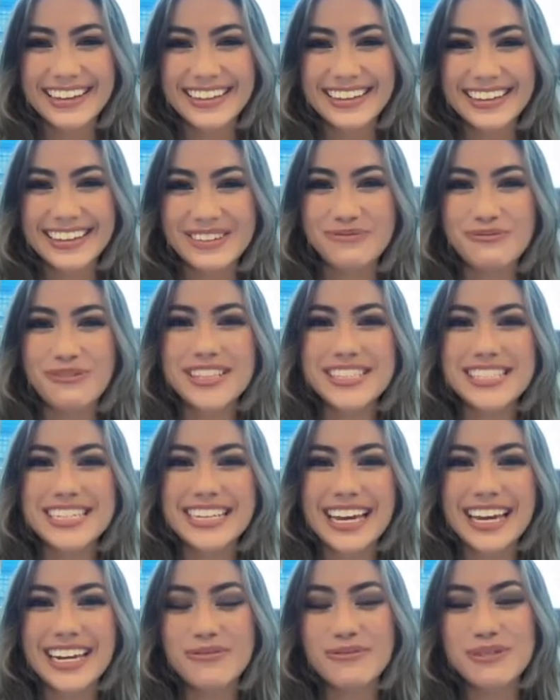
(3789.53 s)
And once
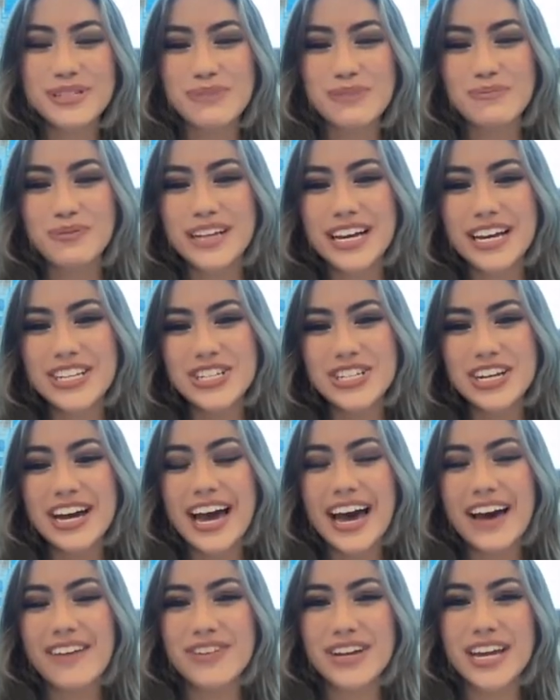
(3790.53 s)
again, it was a pleasure
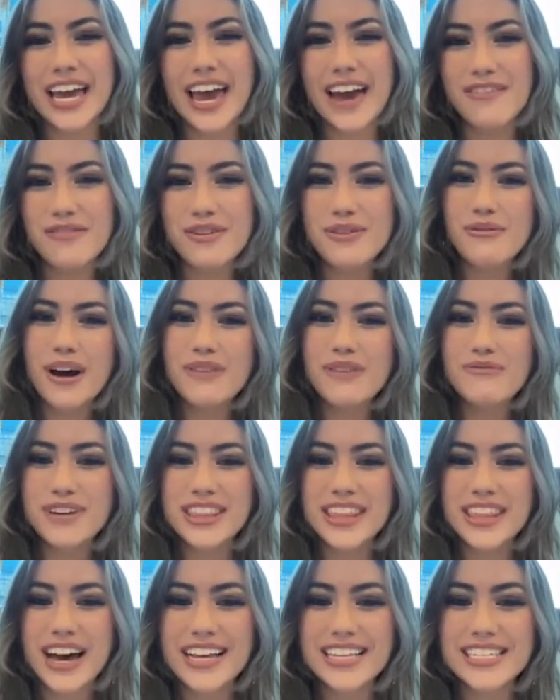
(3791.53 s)
having everyone
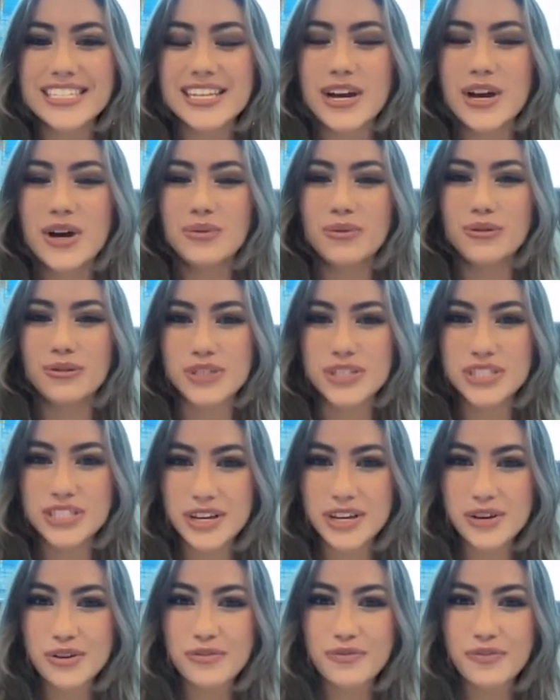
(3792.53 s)
with us. We'll
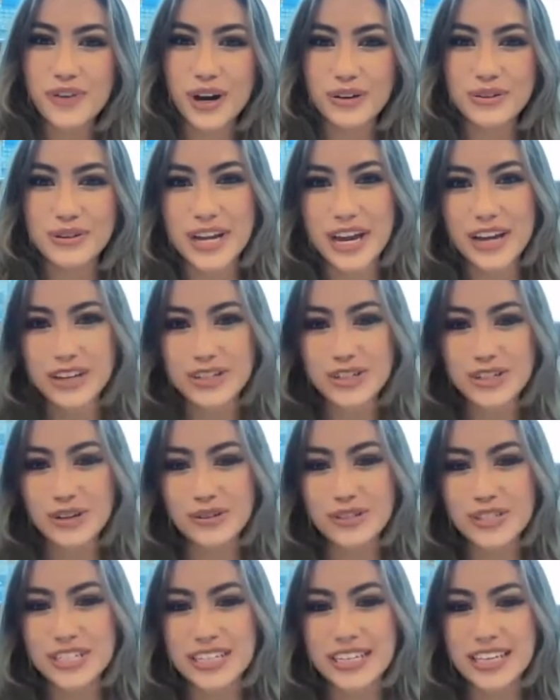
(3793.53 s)
see you for our next show
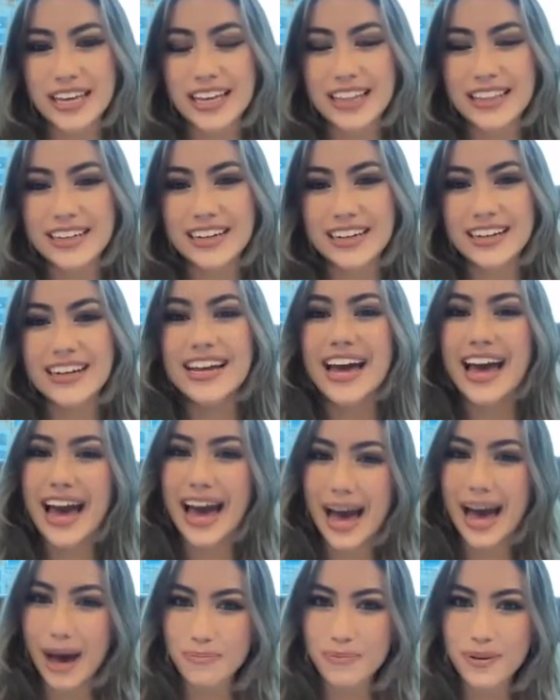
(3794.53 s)
together.
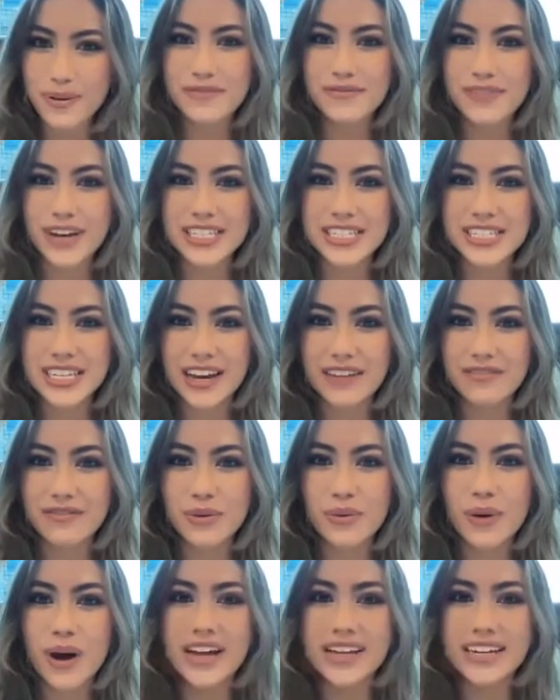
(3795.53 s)
Happy investing,
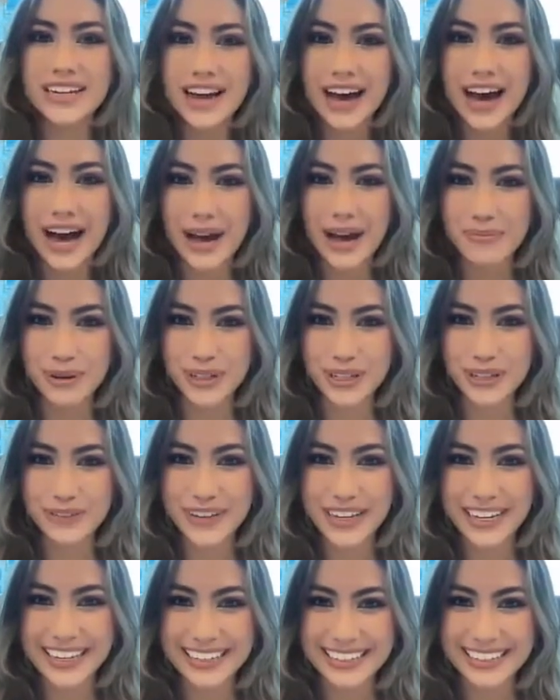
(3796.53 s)
everyone. I'm Olivia
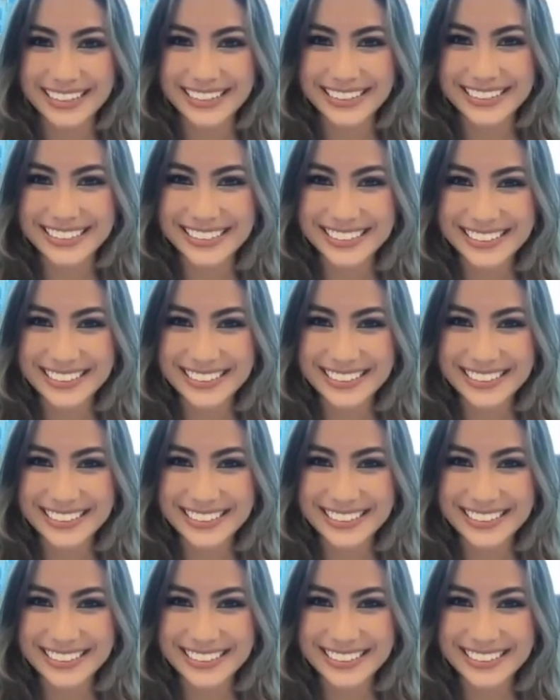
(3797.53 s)
Higgins.